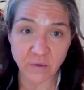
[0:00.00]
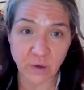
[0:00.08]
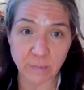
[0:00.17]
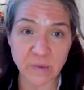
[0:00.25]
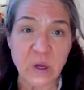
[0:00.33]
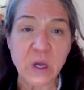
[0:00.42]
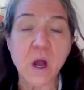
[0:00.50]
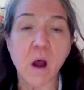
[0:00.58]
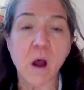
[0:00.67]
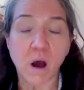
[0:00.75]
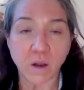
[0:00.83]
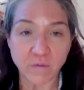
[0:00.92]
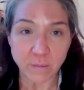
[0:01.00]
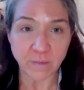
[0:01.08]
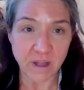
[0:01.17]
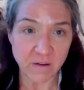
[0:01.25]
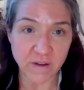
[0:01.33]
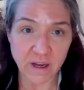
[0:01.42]
streams, all of them
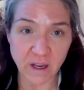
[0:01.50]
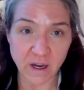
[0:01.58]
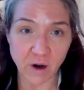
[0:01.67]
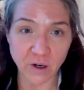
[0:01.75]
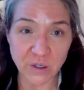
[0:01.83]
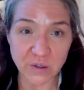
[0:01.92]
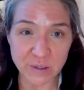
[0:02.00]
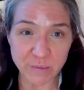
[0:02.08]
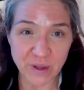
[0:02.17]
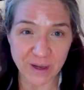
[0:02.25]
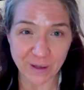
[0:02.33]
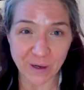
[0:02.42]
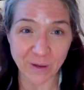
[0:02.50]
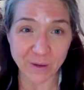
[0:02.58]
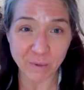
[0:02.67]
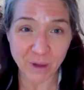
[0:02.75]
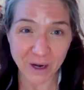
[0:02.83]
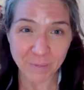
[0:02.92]
live in our YouTube channel and on the
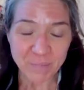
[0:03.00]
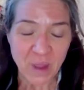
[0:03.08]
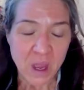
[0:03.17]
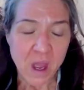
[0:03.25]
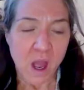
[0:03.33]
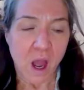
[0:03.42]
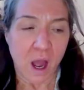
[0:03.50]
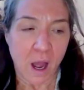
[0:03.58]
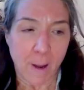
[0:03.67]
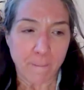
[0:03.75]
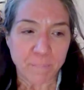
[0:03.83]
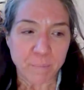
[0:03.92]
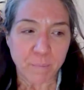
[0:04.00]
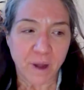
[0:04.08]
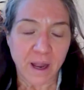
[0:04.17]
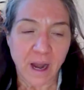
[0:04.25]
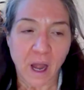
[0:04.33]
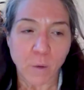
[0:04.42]
blog.
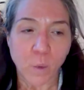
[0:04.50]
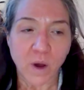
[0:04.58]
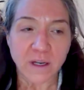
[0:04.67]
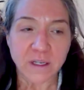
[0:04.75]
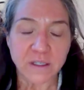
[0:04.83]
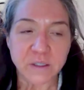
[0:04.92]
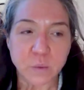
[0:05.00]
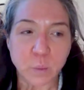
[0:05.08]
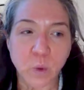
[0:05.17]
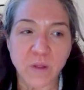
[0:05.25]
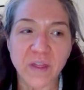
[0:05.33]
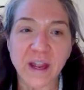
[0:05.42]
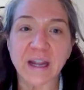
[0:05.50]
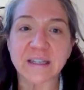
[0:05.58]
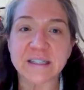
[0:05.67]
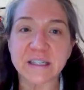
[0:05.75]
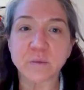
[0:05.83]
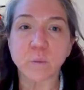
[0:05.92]
But I wanted, one thing I
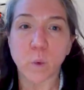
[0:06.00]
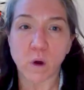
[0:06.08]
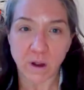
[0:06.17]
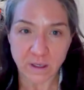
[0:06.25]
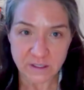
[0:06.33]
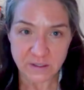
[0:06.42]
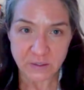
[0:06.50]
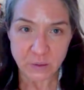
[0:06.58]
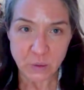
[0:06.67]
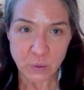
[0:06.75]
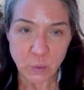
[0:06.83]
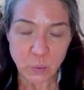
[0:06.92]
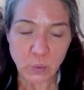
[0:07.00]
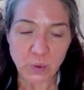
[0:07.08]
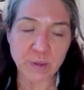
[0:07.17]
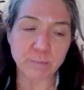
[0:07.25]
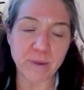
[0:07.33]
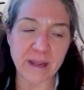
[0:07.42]
did want
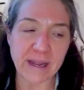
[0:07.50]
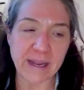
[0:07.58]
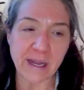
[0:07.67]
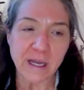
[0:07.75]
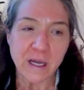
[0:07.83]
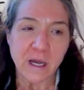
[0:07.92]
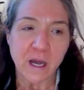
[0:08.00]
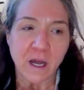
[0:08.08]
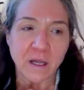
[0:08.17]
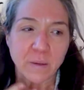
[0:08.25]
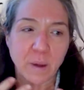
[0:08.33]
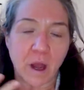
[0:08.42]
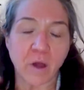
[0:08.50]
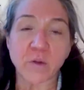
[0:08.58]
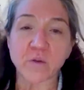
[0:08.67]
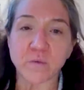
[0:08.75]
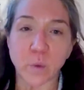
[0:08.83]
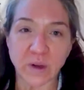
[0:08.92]
would be
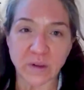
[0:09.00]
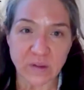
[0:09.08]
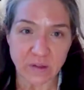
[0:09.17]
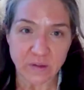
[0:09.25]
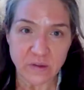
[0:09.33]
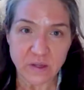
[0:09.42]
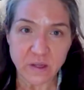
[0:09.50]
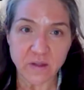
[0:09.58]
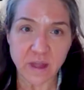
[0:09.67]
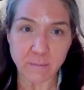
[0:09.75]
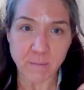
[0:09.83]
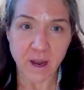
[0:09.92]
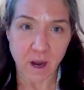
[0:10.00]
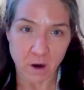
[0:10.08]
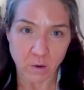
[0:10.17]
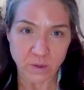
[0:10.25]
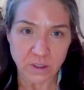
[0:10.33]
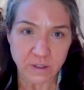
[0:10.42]
other voices than my
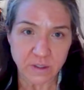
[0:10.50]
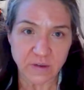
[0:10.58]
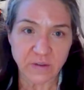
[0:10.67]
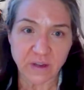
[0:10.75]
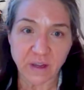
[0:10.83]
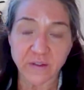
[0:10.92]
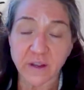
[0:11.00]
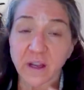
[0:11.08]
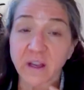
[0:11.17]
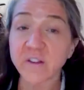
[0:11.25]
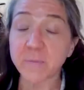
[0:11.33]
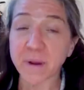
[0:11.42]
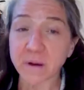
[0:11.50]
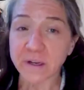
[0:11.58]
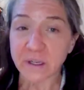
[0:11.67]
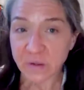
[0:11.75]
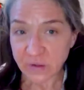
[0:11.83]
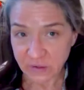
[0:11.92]
own discussing
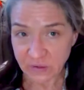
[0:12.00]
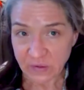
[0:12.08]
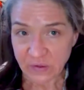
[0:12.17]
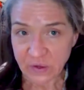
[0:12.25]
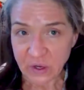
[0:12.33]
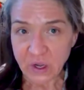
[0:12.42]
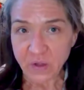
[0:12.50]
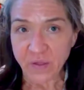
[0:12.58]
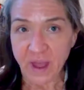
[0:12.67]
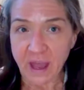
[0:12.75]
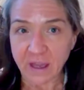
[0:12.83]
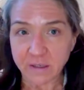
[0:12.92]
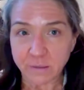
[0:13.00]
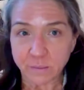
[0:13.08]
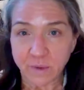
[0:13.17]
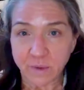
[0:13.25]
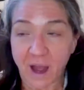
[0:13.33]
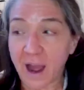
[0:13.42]
experiences that
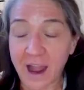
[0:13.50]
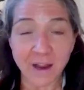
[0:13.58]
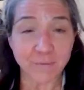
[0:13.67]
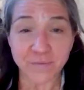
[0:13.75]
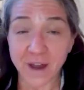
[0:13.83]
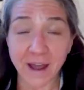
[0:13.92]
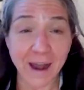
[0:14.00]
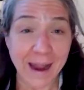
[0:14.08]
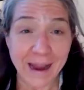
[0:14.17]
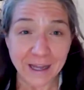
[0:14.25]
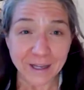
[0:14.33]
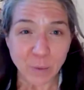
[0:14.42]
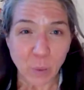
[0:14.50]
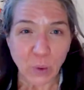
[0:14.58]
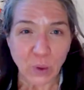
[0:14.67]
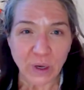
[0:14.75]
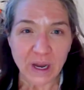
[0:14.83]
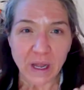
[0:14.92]
I've not had,
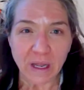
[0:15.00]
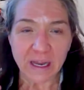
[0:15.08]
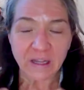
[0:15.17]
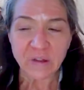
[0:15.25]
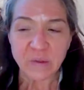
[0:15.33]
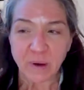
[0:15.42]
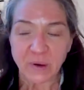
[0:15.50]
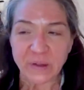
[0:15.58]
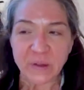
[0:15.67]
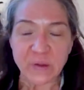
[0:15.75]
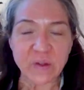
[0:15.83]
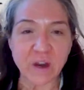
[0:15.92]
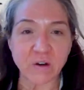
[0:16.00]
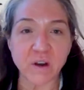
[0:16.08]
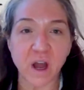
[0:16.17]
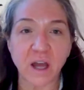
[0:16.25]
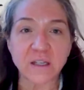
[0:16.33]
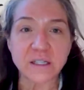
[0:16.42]
or experiences that are
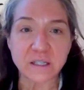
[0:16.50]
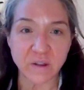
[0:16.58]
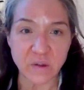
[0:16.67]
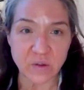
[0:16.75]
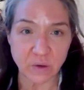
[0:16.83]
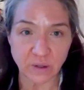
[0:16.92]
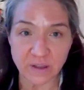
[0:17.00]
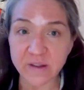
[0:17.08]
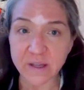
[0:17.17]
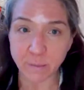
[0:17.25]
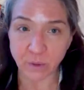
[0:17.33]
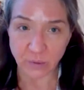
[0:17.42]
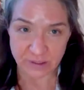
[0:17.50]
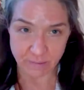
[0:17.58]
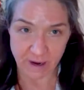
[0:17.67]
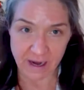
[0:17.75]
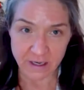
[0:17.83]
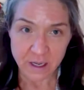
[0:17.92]
not necessarily similar to
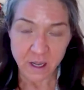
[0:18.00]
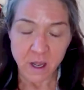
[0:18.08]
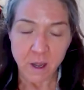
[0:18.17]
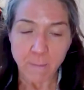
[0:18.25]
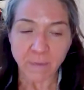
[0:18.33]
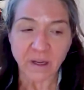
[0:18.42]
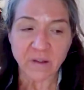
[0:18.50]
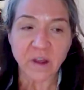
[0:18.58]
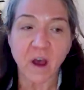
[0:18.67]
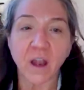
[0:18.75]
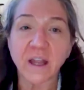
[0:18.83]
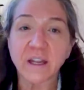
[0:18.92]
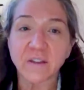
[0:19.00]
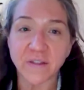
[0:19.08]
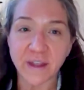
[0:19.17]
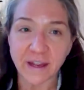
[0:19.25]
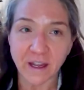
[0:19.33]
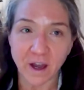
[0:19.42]
mine. Because all I could
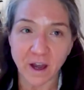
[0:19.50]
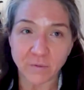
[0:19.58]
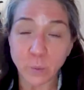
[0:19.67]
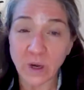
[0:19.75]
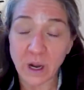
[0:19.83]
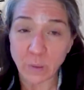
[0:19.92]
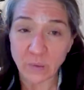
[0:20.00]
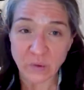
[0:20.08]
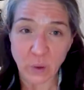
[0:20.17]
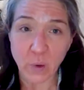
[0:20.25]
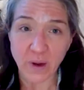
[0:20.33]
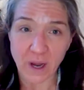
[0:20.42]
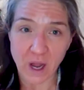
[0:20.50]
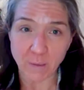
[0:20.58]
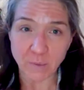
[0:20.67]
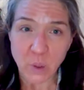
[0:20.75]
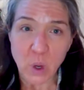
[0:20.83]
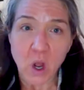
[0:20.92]
think of when I was growing
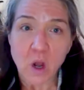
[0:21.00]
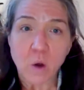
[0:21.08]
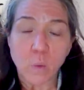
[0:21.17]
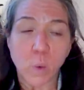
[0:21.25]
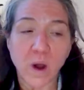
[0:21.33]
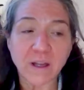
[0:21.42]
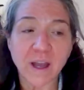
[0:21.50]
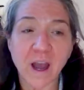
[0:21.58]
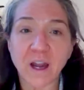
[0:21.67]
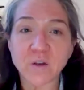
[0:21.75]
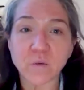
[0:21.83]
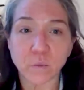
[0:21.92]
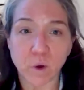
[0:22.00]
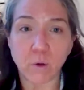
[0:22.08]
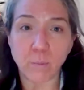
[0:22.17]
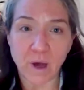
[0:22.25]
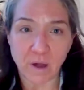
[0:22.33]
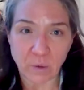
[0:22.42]
up, what kind of role
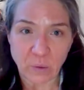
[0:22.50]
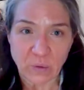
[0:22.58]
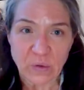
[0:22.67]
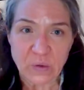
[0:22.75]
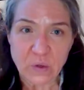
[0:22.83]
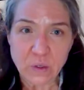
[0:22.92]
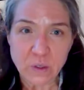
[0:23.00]
models